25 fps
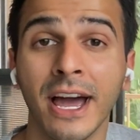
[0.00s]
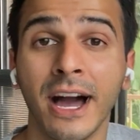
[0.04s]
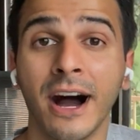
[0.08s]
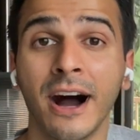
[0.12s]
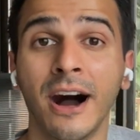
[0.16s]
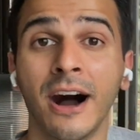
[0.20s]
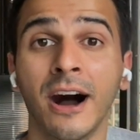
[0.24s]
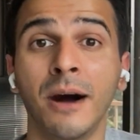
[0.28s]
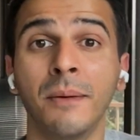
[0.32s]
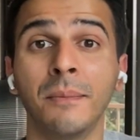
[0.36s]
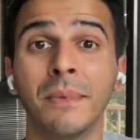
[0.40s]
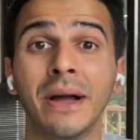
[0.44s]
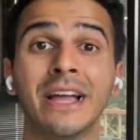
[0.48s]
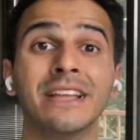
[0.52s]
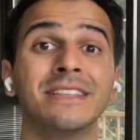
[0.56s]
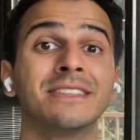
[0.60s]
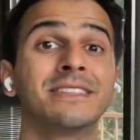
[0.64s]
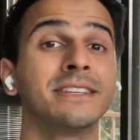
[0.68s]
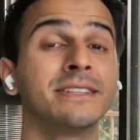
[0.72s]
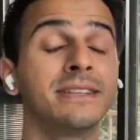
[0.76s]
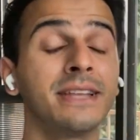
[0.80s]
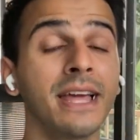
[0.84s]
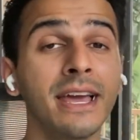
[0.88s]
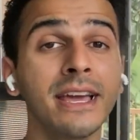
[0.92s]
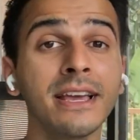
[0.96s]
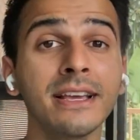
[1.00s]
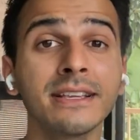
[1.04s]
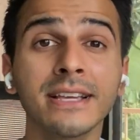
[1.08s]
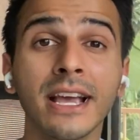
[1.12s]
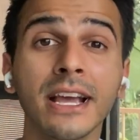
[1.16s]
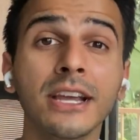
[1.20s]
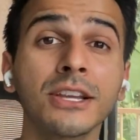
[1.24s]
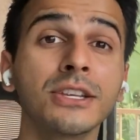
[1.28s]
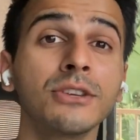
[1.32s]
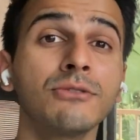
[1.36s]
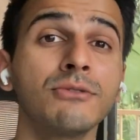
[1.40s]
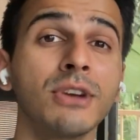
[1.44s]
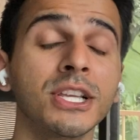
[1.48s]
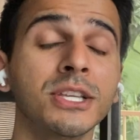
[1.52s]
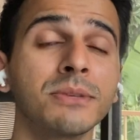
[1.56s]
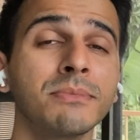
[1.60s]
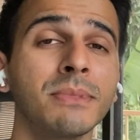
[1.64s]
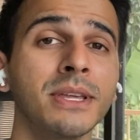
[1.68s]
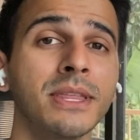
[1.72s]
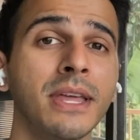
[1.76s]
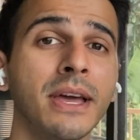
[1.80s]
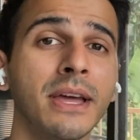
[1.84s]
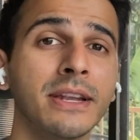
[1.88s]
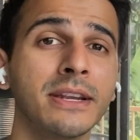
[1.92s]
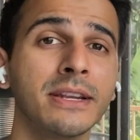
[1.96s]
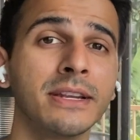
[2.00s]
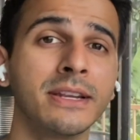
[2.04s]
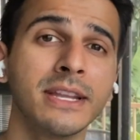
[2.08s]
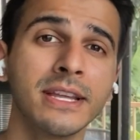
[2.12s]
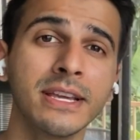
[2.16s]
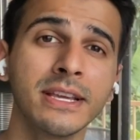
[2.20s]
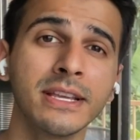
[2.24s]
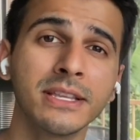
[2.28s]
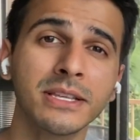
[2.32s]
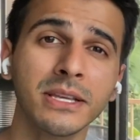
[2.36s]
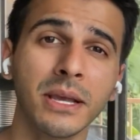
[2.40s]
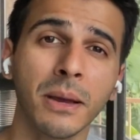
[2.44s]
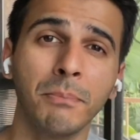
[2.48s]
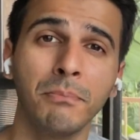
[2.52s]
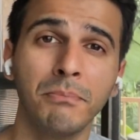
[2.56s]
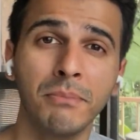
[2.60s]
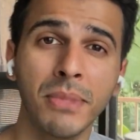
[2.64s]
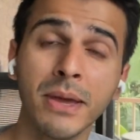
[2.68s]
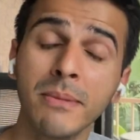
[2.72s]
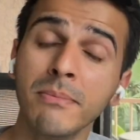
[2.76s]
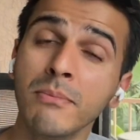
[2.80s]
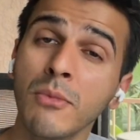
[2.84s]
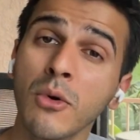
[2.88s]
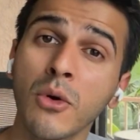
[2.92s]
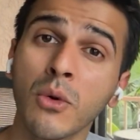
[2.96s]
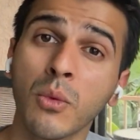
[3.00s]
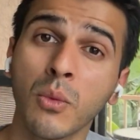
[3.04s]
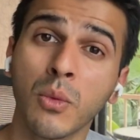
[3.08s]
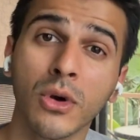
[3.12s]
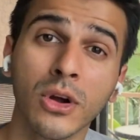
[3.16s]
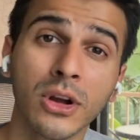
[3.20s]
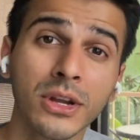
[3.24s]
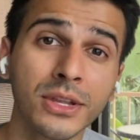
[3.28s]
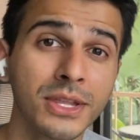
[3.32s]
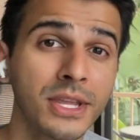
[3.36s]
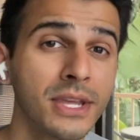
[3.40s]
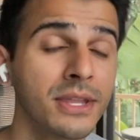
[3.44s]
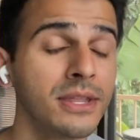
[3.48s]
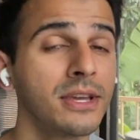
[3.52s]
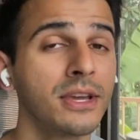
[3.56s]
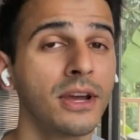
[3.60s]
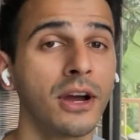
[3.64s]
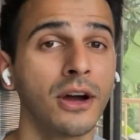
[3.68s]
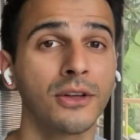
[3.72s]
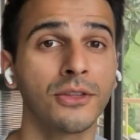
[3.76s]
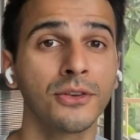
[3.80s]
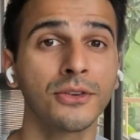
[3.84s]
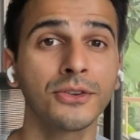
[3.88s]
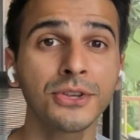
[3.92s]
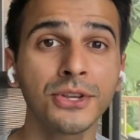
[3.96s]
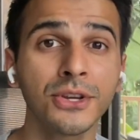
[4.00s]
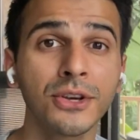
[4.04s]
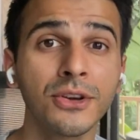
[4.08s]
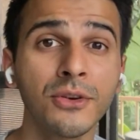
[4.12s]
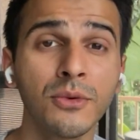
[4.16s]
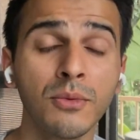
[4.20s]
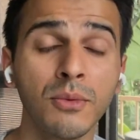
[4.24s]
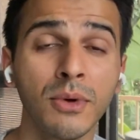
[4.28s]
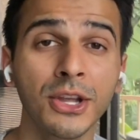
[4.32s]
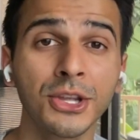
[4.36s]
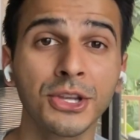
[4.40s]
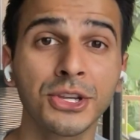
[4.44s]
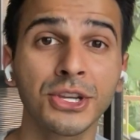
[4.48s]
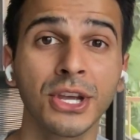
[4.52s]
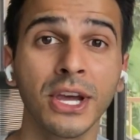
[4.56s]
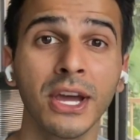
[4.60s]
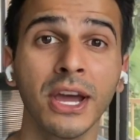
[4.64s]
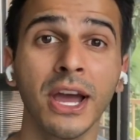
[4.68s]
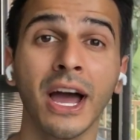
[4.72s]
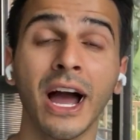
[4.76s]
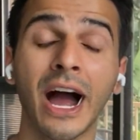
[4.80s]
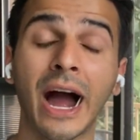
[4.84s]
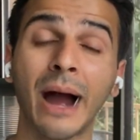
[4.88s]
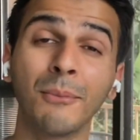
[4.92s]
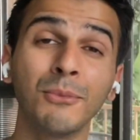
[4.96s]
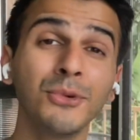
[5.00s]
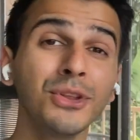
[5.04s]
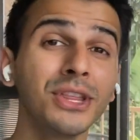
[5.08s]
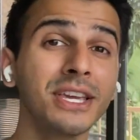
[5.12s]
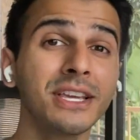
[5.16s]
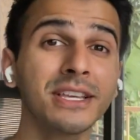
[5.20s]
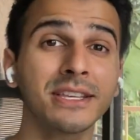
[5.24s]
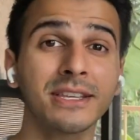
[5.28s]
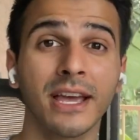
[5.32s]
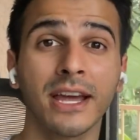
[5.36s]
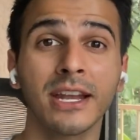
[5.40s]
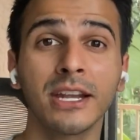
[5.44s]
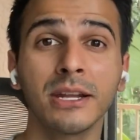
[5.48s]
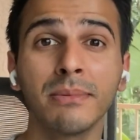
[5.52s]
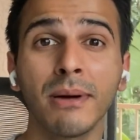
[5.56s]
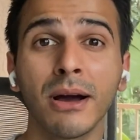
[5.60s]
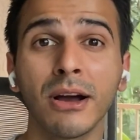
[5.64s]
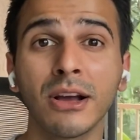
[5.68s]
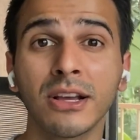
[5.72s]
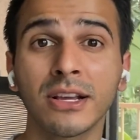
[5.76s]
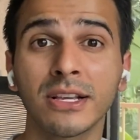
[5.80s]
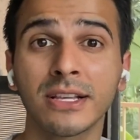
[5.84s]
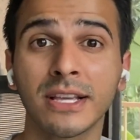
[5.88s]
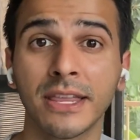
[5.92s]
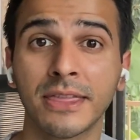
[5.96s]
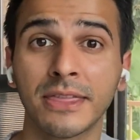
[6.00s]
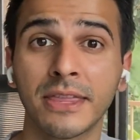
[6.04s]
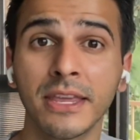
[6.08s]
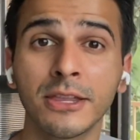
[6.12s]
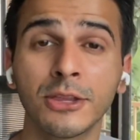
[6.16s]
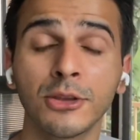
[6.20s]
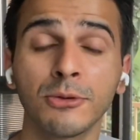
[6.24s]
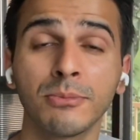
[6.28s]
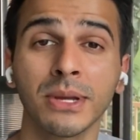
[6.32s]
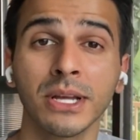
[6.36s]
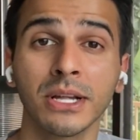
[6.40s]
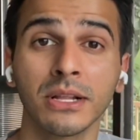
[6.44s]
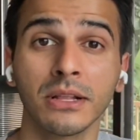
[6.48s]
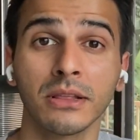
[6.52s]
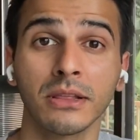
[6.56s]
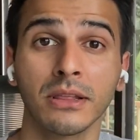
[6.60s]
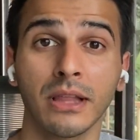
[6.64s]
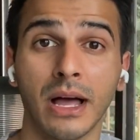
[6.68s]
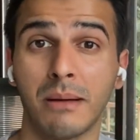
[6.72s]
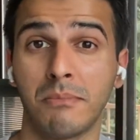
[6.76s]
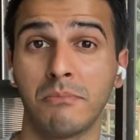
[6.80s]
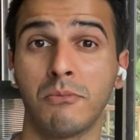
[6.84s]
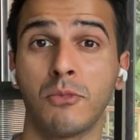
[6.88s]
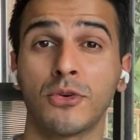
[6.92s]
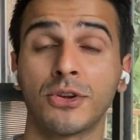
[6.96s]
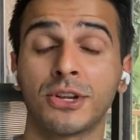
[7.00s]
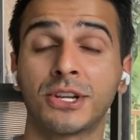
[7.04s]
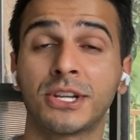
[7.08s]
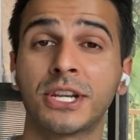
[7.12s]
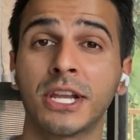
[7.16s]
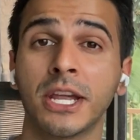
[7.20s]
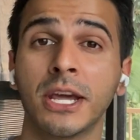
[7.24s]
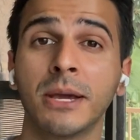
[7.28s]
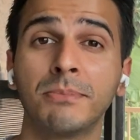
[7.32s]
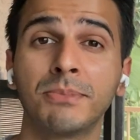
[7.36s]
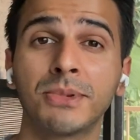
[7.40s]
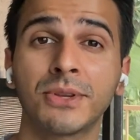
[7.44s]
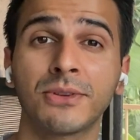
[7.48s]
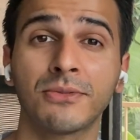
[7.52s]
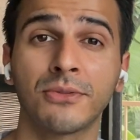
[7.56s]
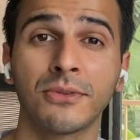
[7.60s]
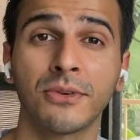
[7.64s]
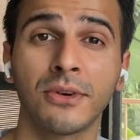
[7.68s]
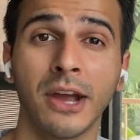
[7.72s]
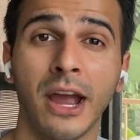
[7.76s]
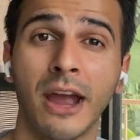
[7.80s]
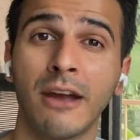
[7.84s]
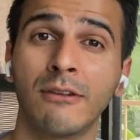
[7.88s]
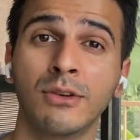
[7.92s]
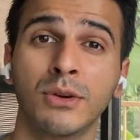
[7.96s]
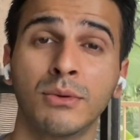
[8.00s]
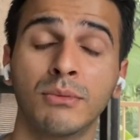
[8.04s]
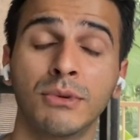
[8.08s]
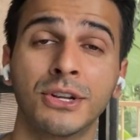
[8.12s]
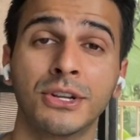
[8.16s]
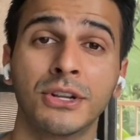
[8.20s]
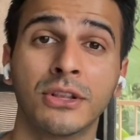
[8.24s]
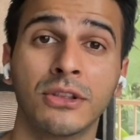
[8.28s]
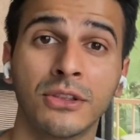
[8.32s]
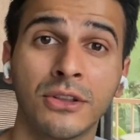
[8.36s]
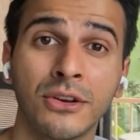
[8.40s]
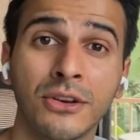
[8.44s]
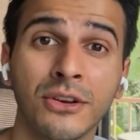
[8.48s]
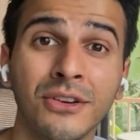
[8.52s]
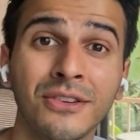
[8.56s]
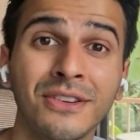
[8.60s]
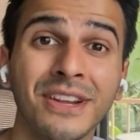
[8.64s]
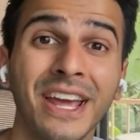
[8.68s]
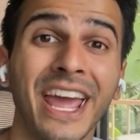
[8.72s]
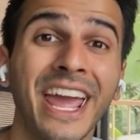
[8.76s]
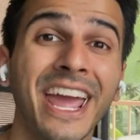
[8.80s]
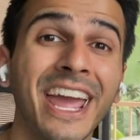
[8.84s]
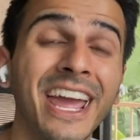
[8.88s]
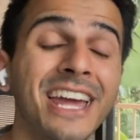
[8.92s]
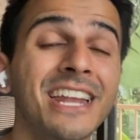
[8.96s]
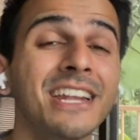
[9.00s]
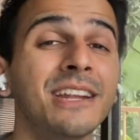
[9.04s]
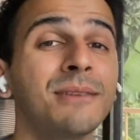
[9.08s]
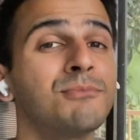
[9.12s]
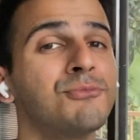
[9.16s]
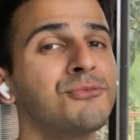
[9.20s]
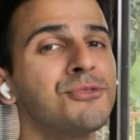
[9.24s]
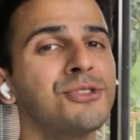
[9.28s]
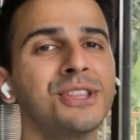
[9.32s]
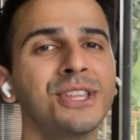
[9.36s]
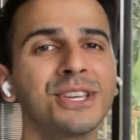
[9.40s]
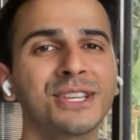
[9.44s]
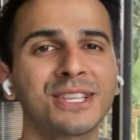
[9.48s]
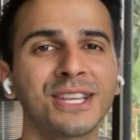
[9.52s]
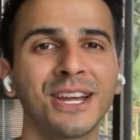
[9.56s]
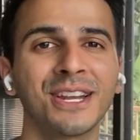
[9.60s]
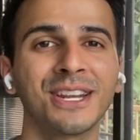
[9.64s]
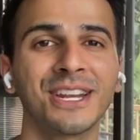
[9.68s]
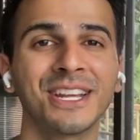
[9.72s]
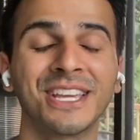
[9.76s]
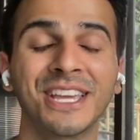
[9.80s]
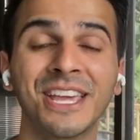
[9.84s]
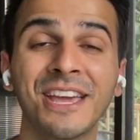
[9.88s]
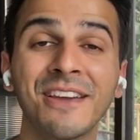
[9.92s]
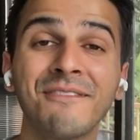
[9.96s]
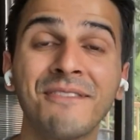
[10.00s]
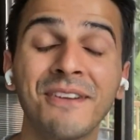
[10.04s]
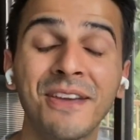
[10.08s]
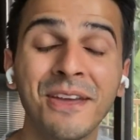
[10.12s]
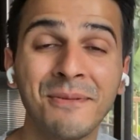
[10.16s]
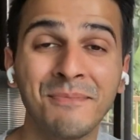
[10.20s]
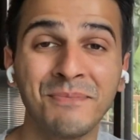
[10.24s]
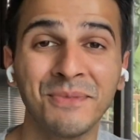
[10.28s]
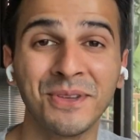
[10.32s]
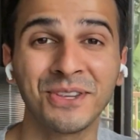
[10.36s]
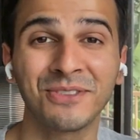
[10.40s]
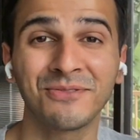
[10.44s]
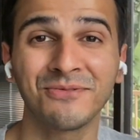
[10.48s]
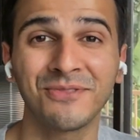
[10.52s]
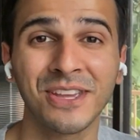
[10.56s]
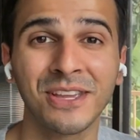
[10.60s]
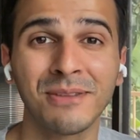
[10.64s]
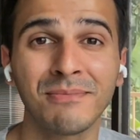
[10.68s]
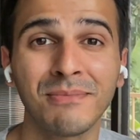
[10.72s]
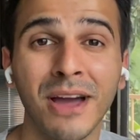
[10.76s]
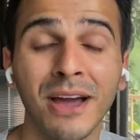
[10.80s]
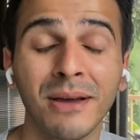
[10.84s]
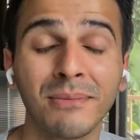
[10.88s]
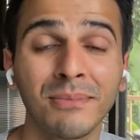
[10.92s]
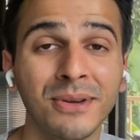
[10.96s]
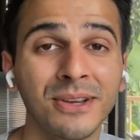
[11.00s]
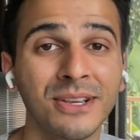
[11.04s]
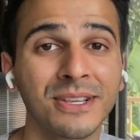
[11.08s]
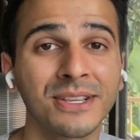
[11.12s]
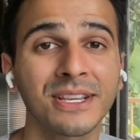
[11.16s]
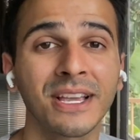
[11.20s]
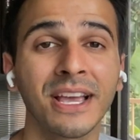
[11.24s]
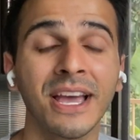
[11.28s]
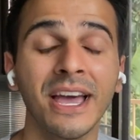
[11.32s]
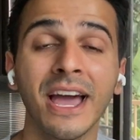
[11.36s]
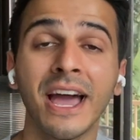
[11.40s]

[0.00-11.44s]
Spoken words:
And today is actually a resume that needs a bit more work than the other two, which I'm really excited about because I think there'll be a lot more tips for everyone to learn. And I'm really excited to give him this feedback because